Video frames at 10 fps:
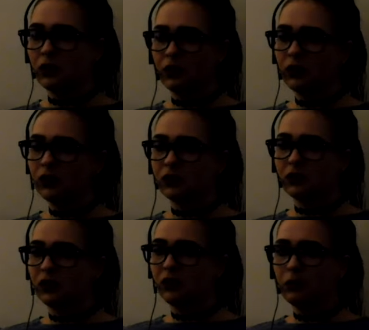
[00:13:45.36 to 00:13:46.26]
You know, you
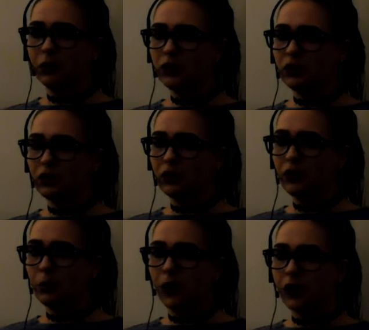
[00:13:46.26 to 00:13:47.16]
started munching on
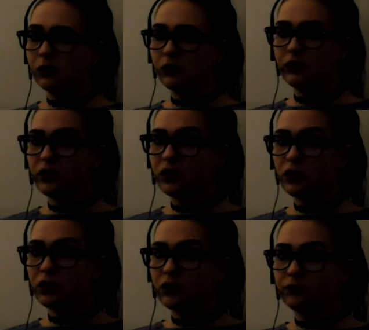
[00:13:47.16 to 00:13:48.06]
it, might as well
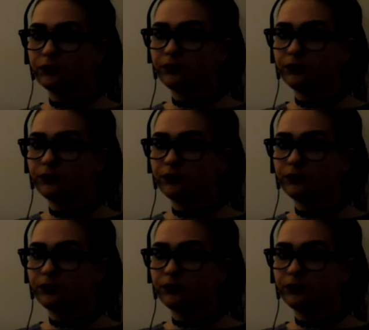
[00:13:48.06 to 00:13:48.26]
finish it.